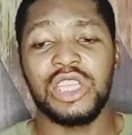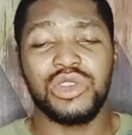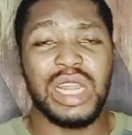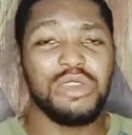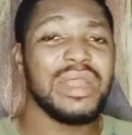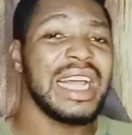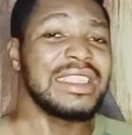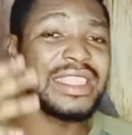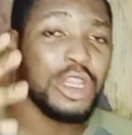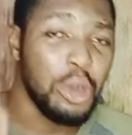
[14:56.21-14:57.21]
so that you
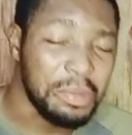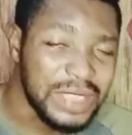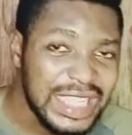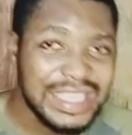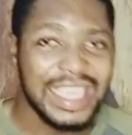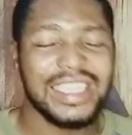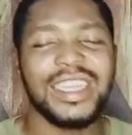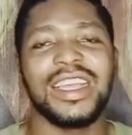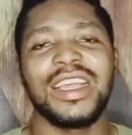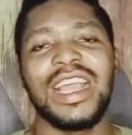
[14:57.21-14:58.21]
can stay updated
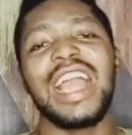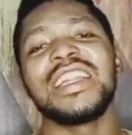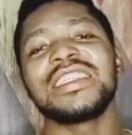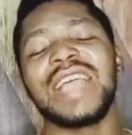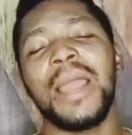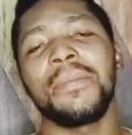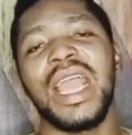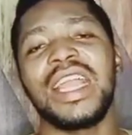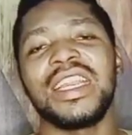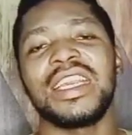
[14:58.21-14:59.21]
anytime,
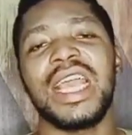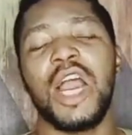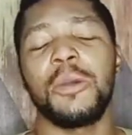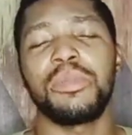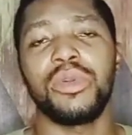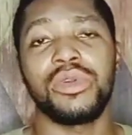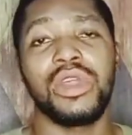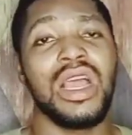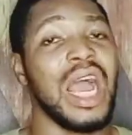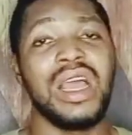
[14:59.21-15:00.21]
any day I upload.
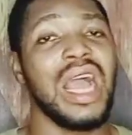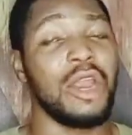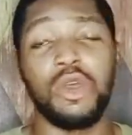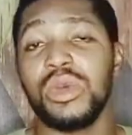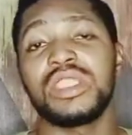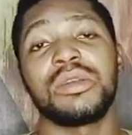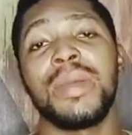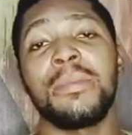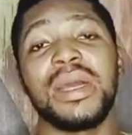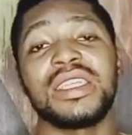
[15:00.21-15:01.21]
And always
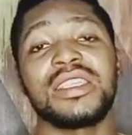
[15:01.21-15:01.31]
remember,